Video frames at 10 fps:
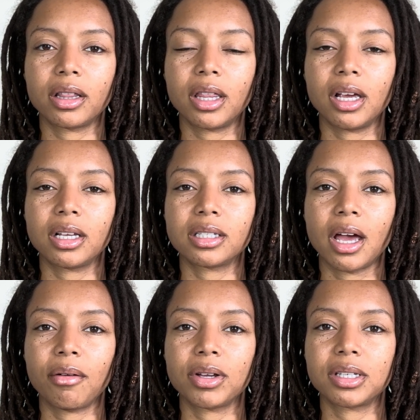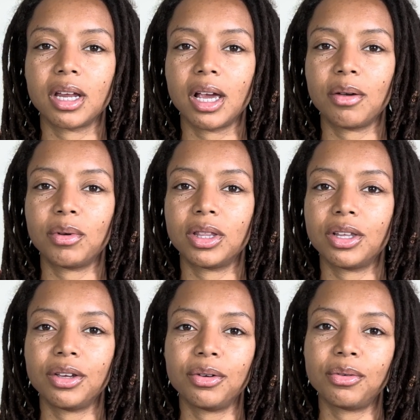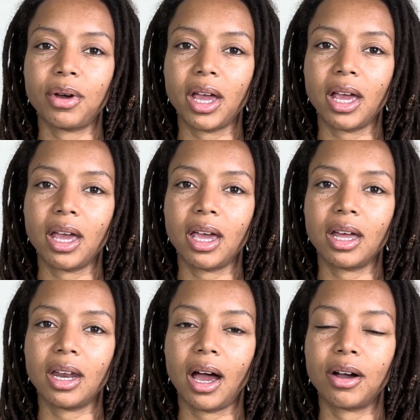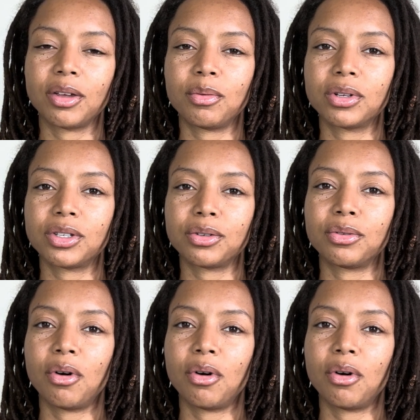things that resonate with you and how you want to